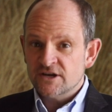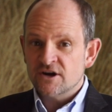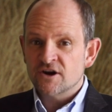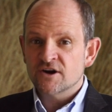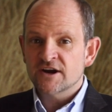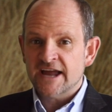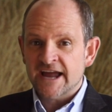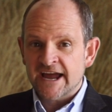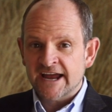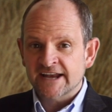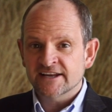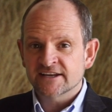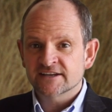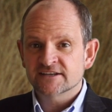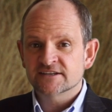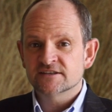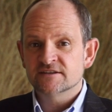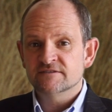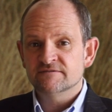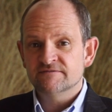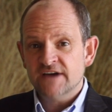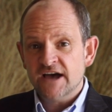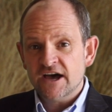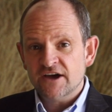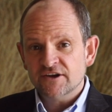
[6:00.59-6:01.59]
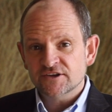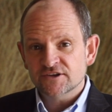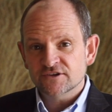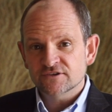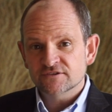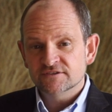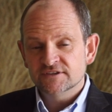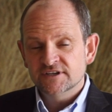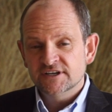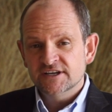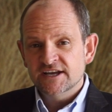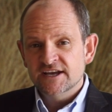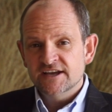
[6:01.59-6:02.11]
are adding to the value
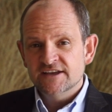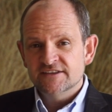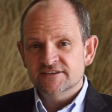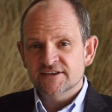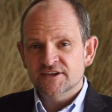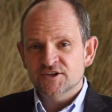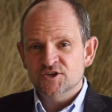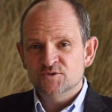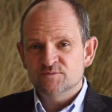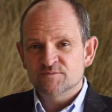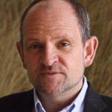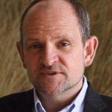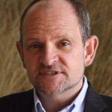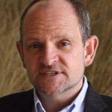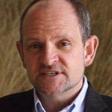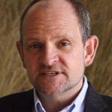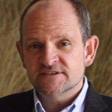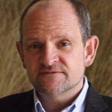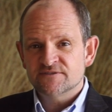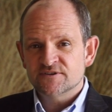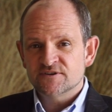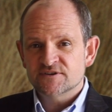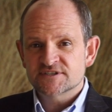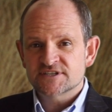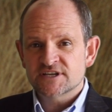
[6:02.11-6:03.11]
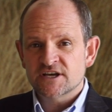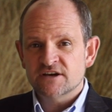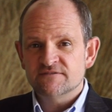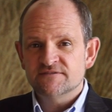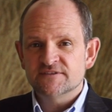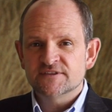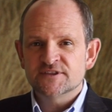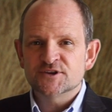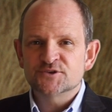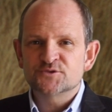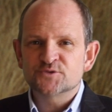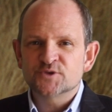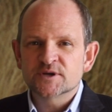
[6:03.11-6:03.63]
that you perceive for yourself
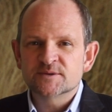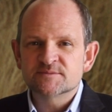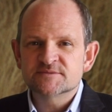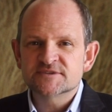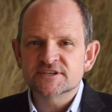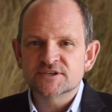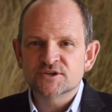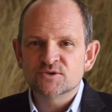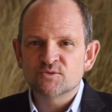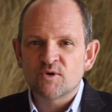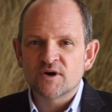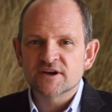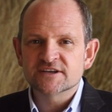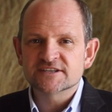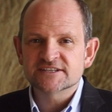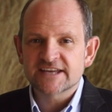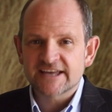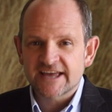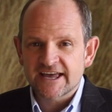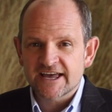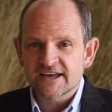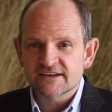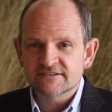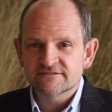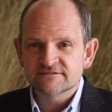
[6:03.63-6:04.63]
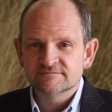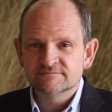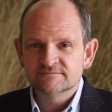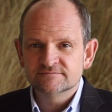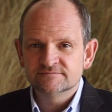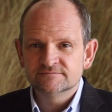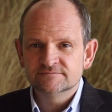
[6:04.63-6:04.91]
and the dreams that you want to have.